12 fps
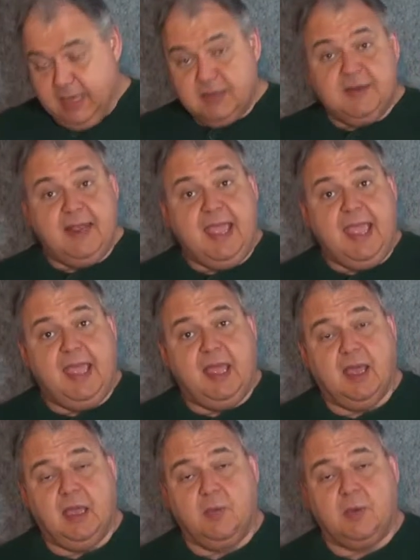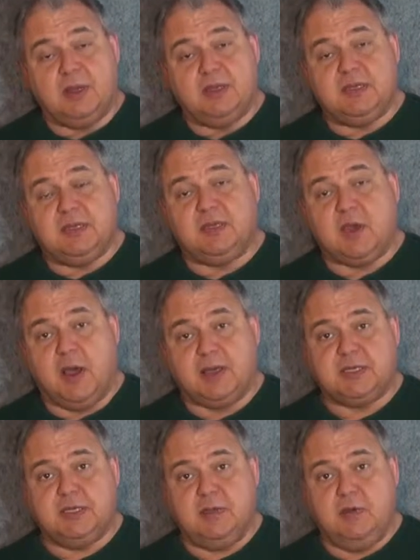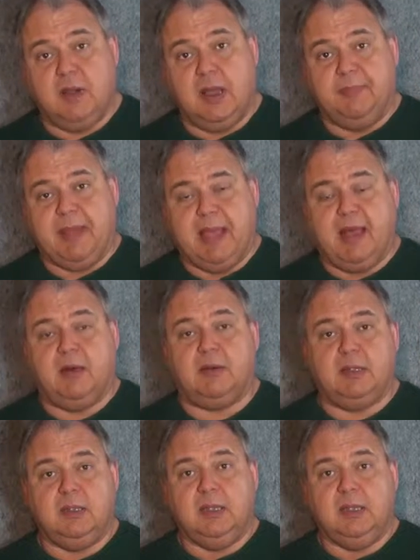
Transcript: today I wanted to talk to you about